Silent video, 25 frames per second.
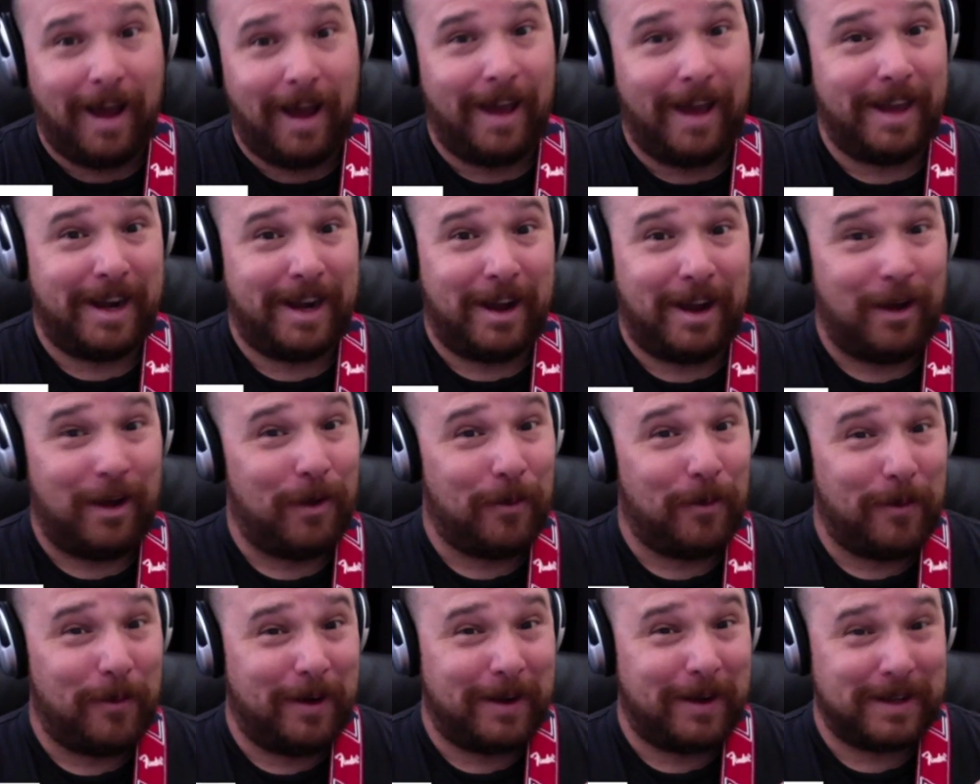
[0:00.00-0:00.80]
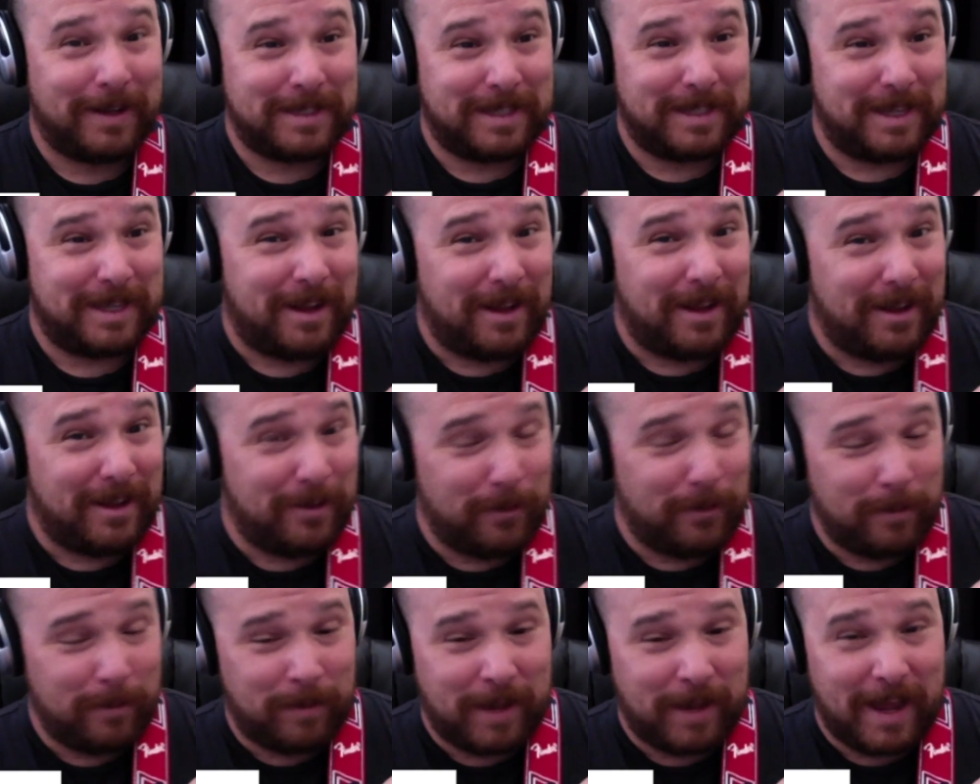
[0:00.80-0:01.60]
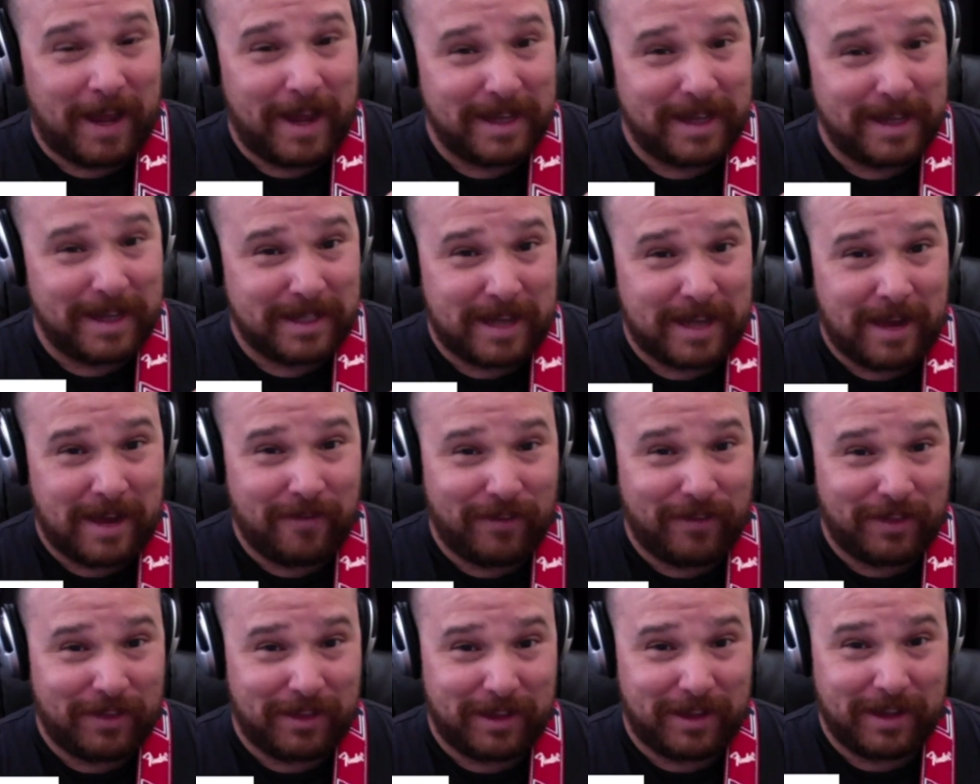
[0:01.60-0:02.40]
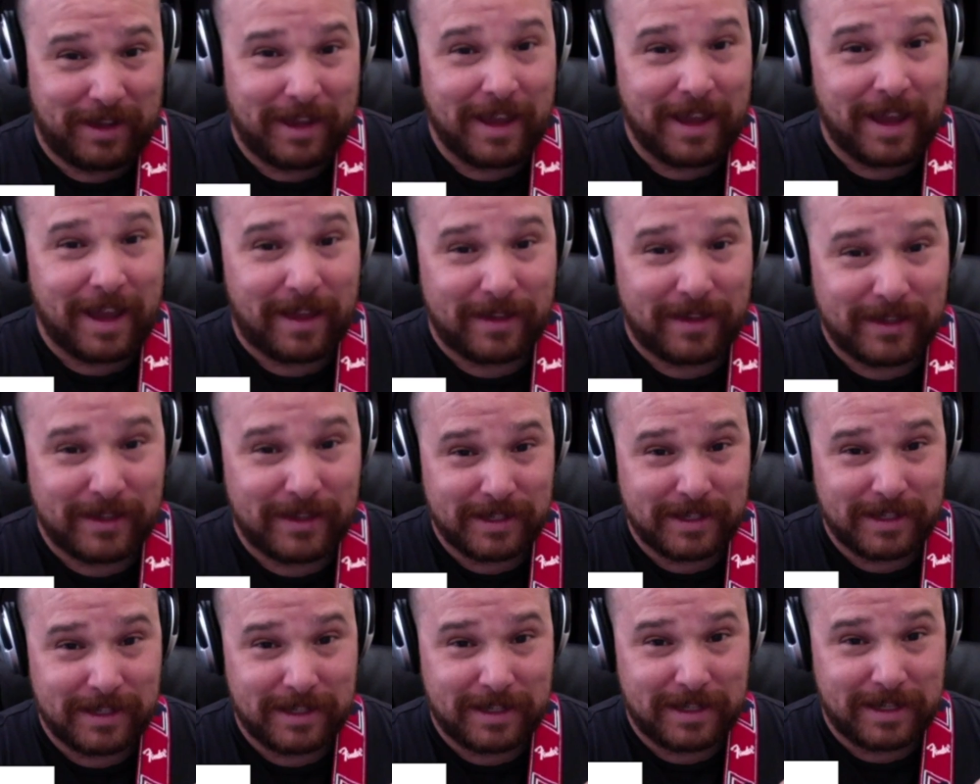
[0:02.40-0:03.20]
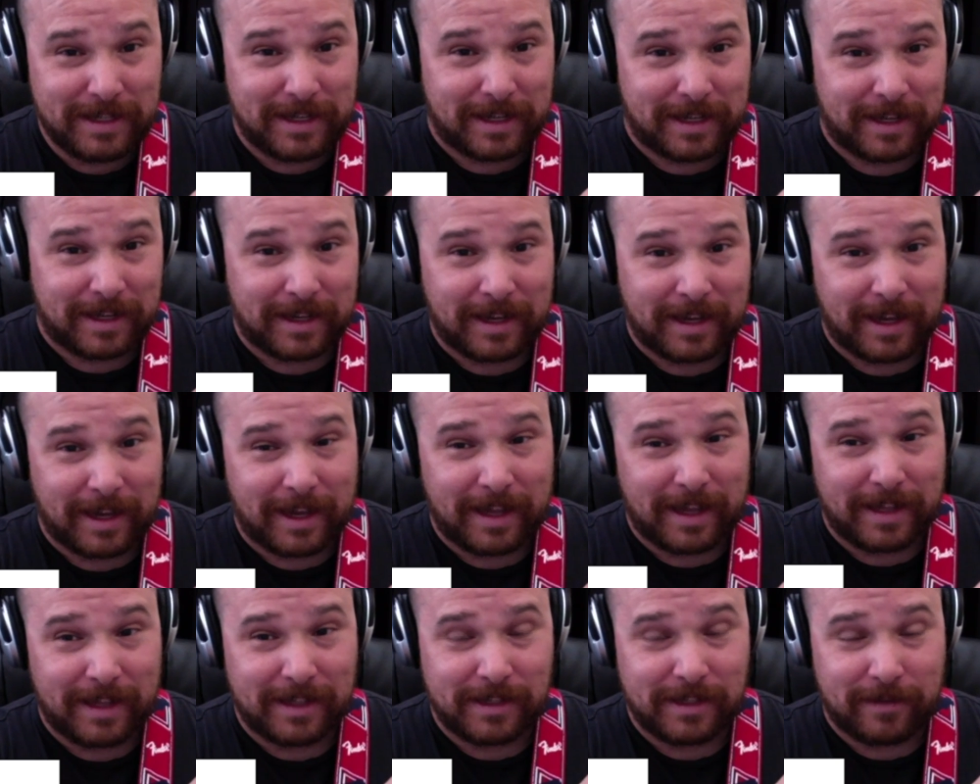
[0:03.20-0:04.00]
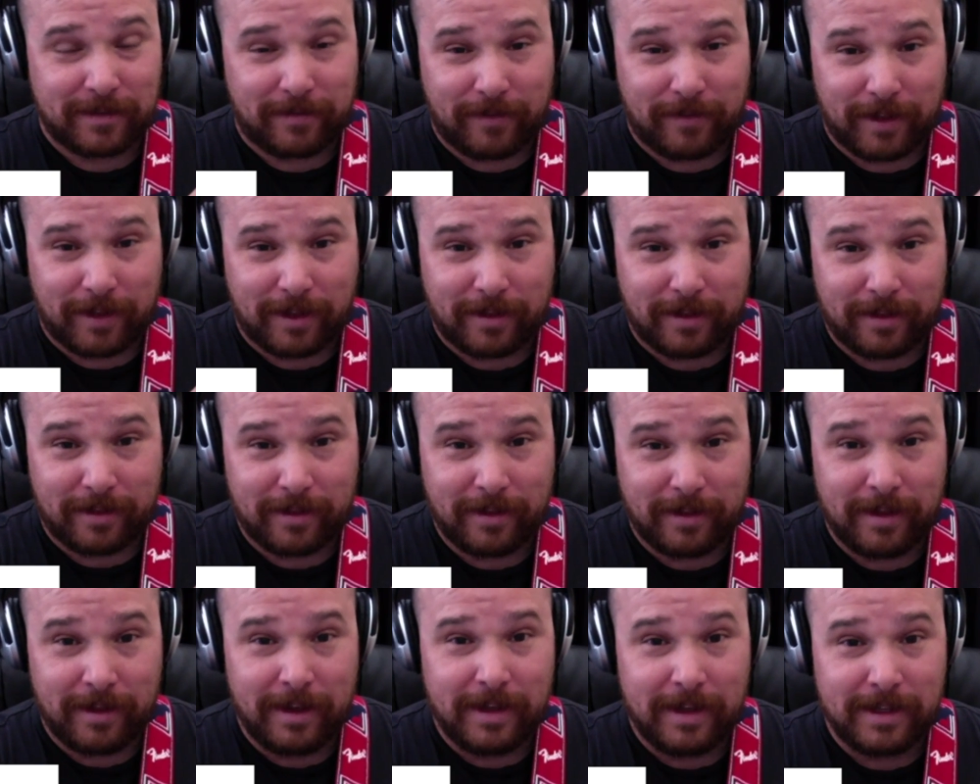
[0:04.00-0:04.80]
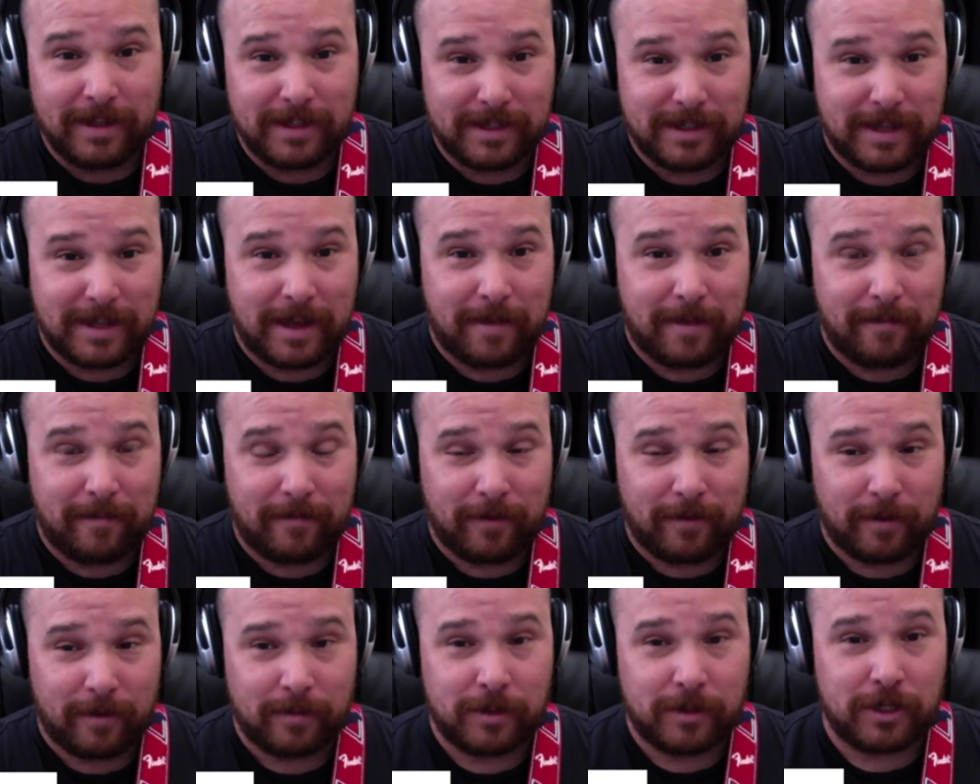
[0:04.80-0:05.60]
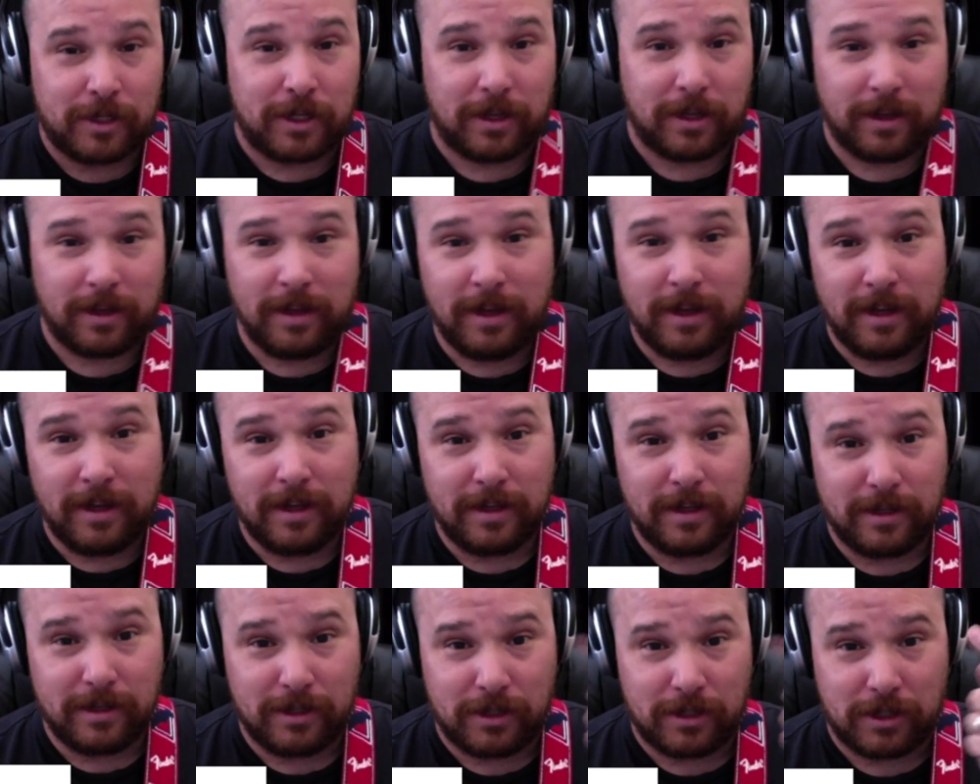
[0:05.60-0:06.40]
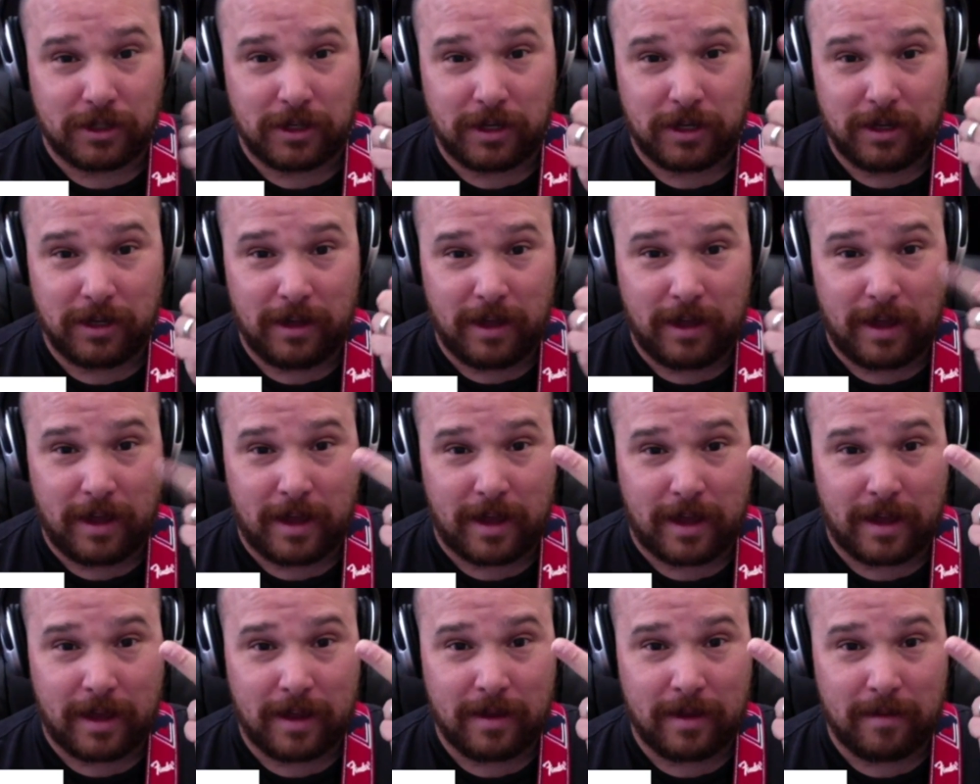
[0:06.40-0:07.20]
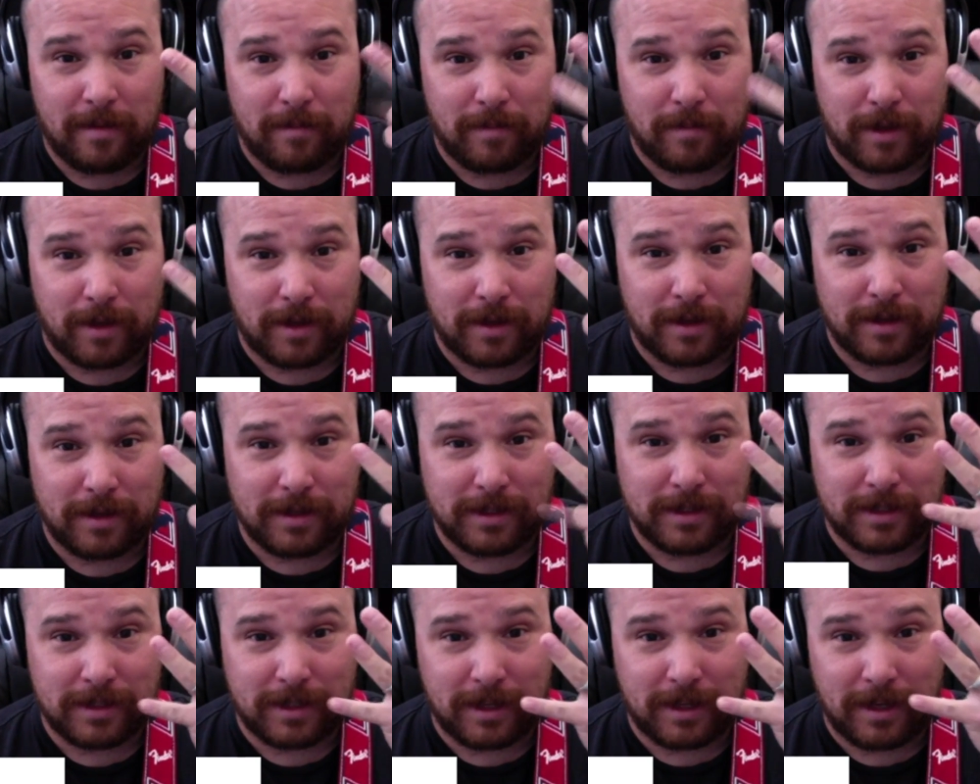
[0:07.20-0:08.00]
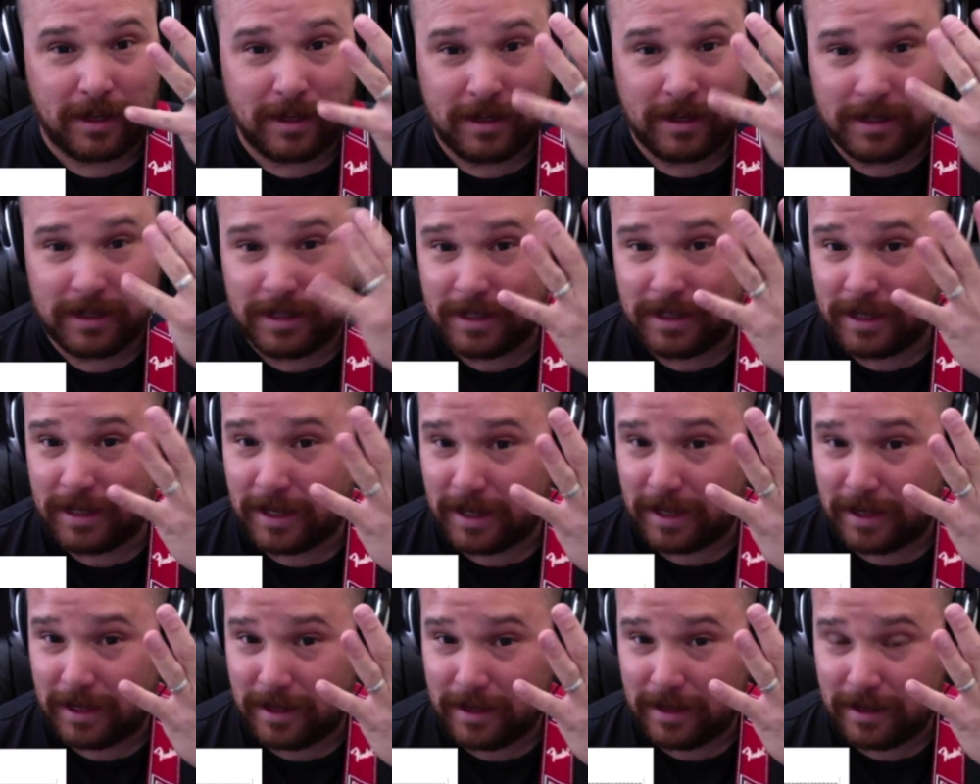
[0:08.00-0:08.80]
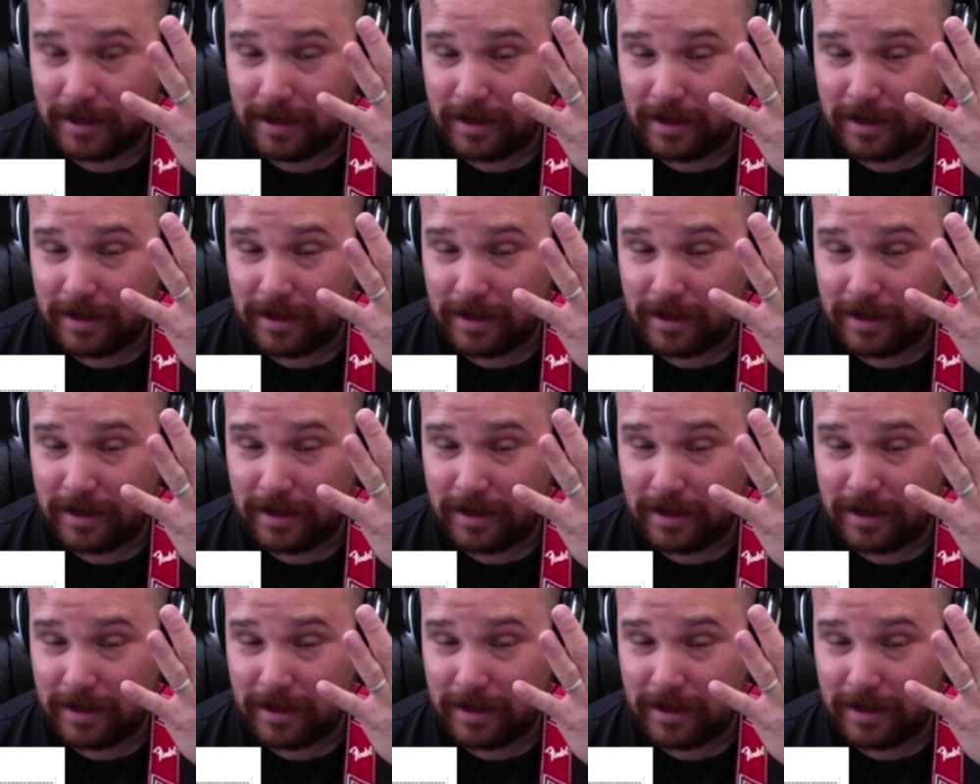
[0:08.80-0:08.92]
It all works. It all applies to everything. Yeah, is the D, okay? And it's a 5th step from G. G, A, B, C, D.